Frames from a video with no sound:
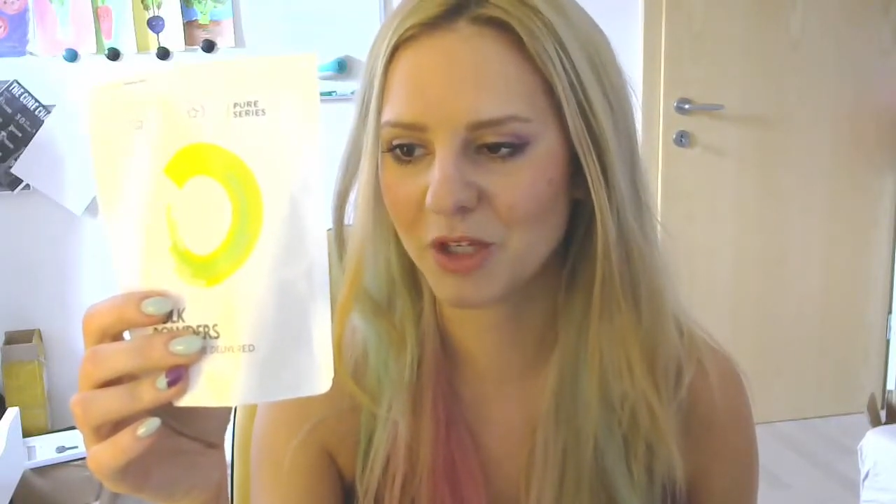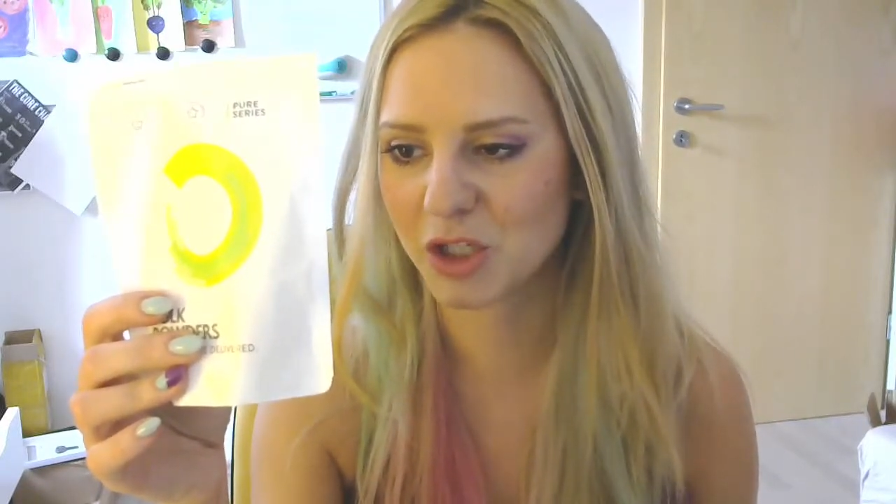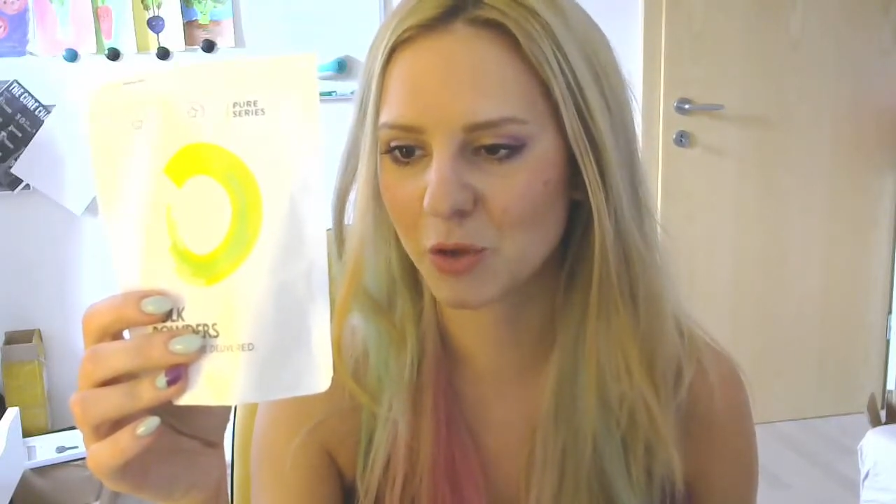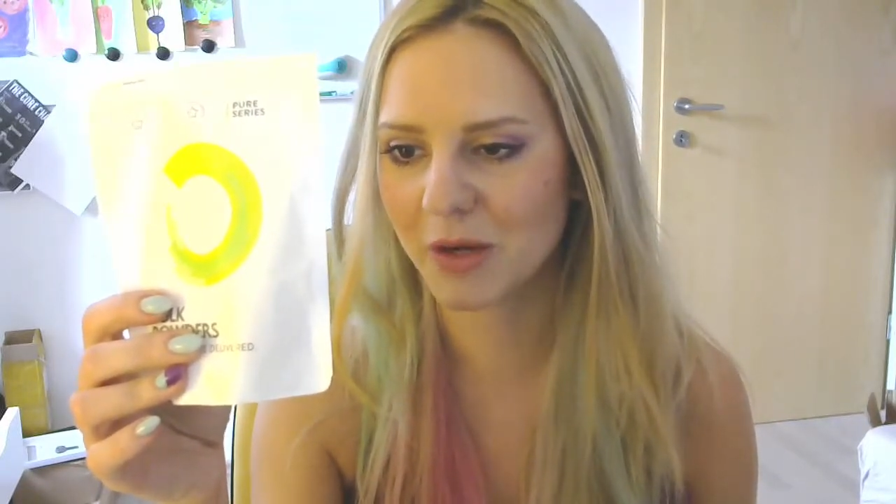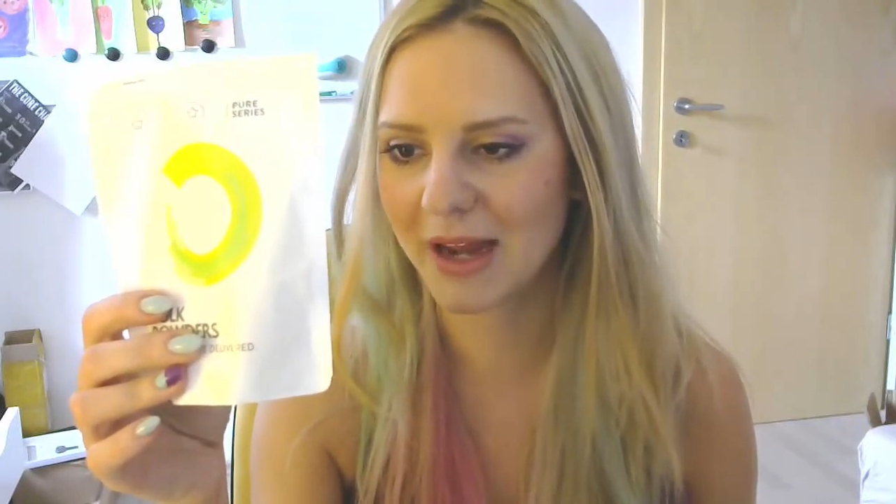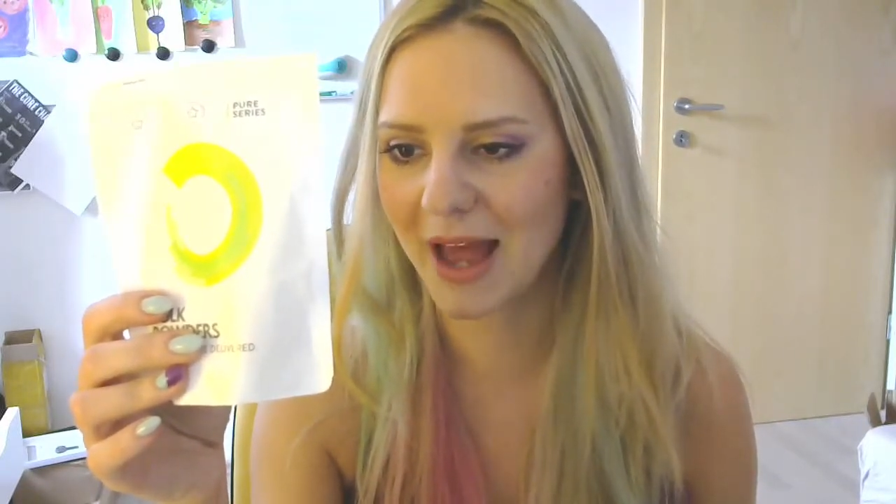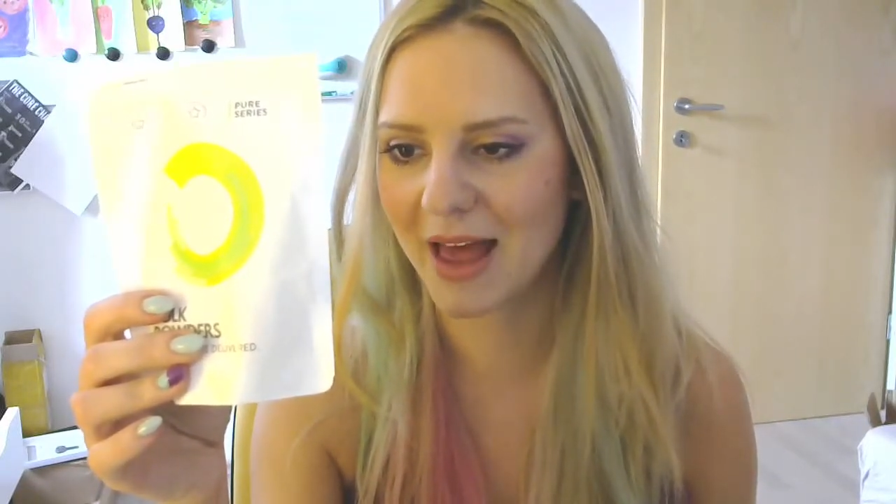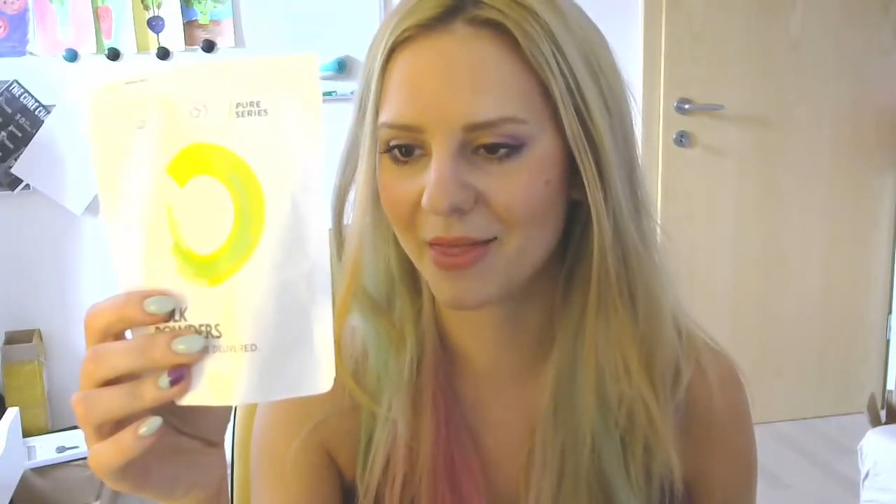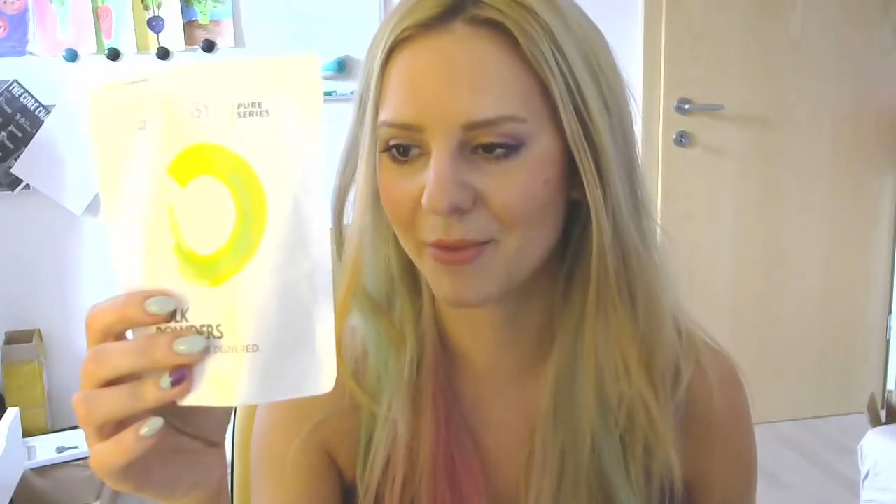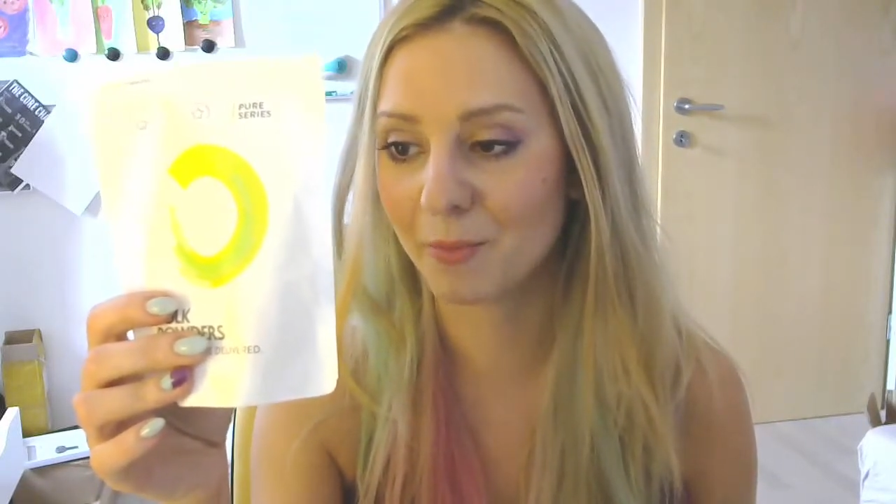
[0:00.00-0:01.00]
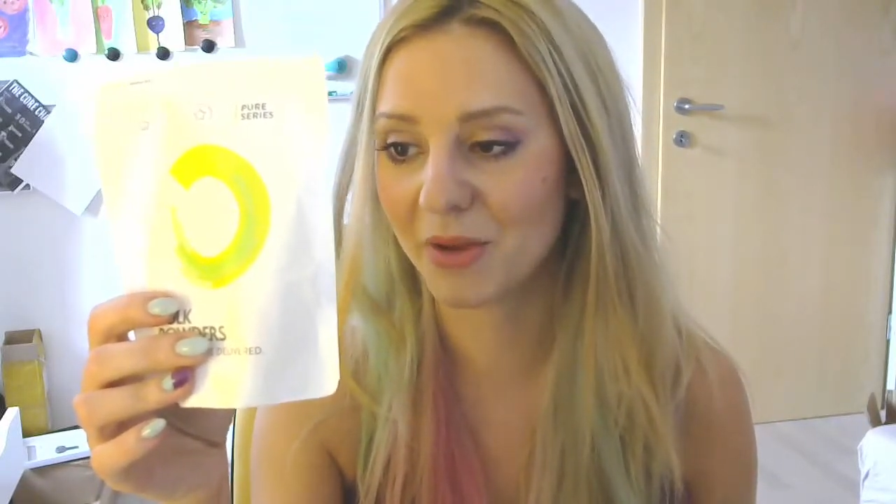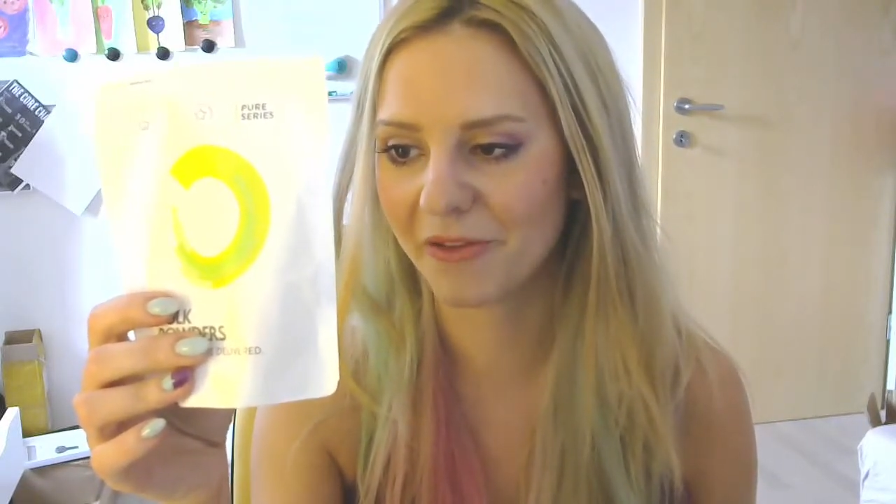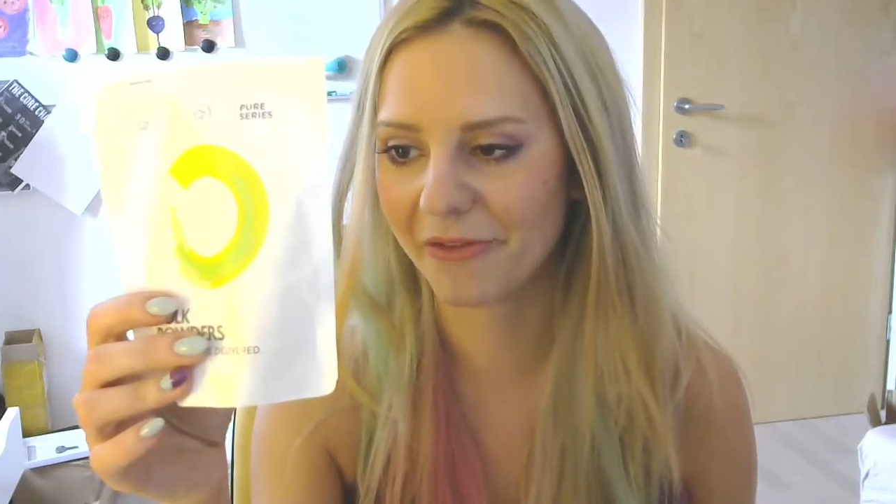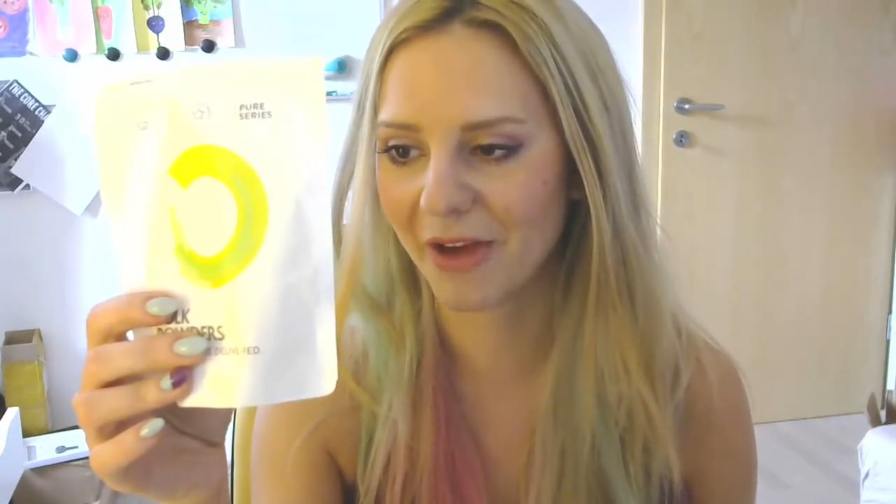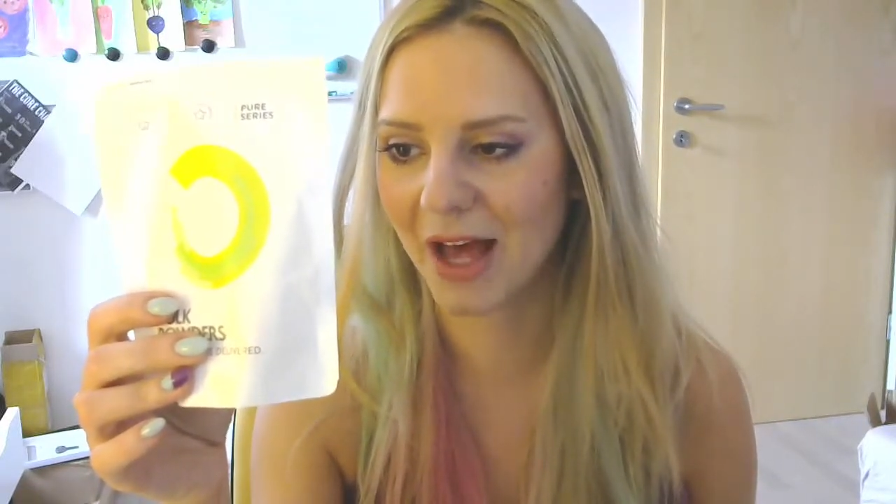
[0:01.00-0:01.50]
B3 and
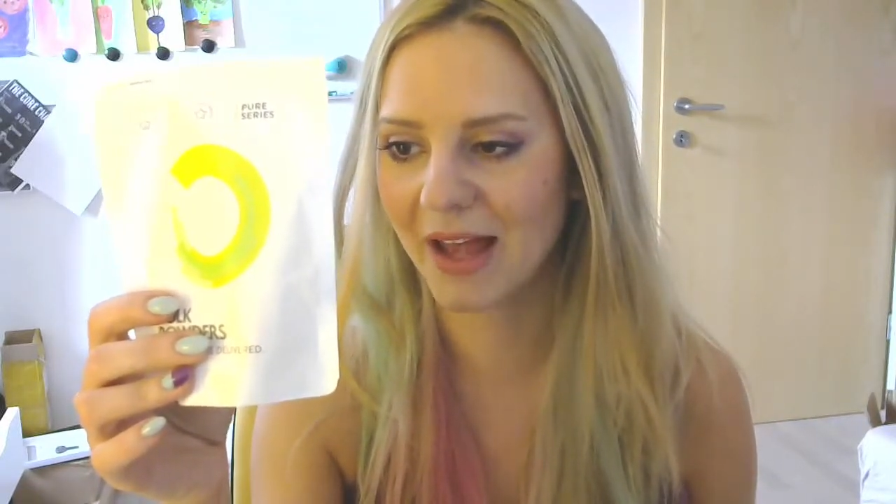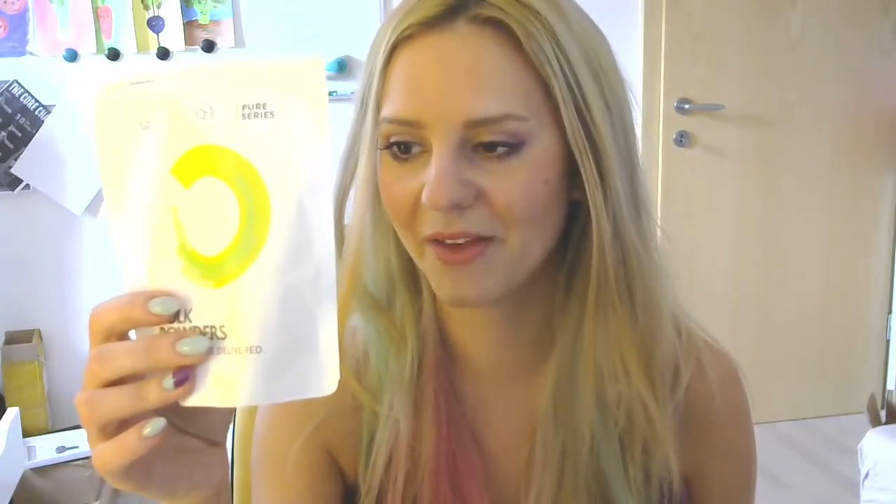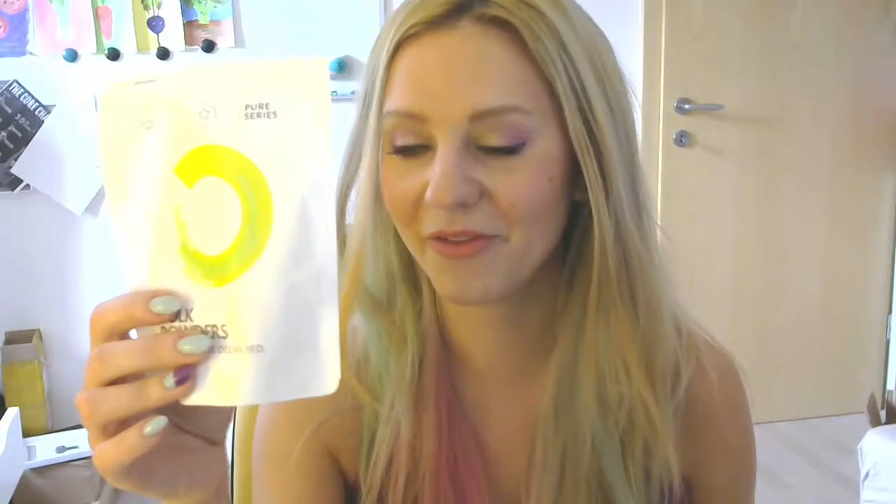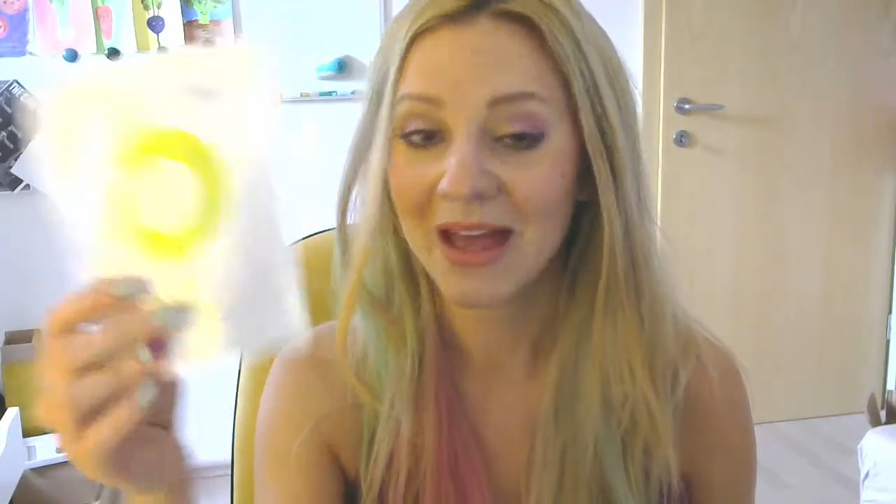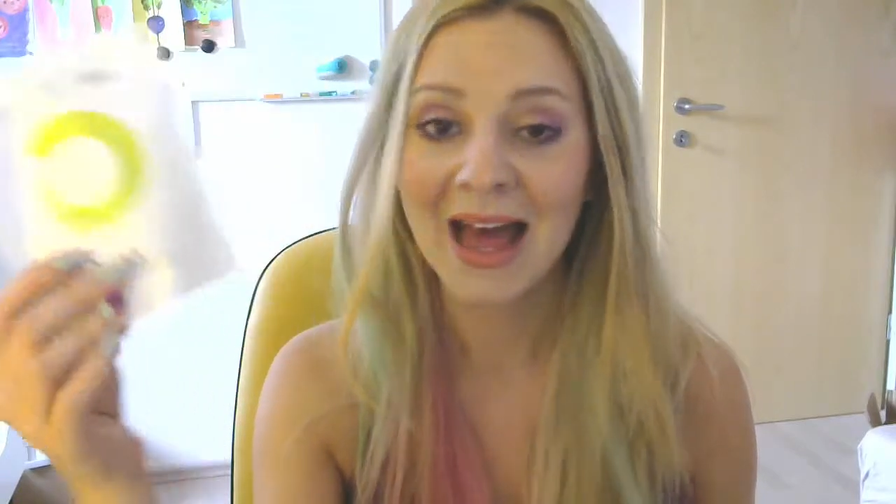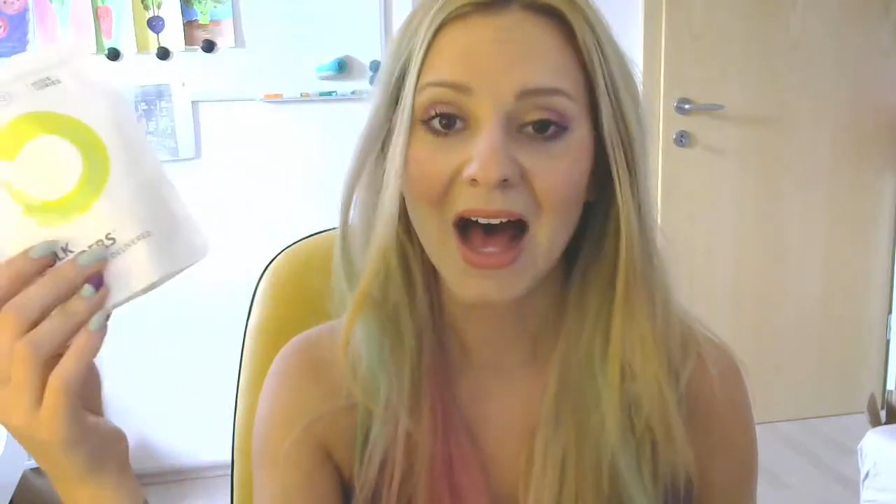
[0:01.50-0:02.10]
B5.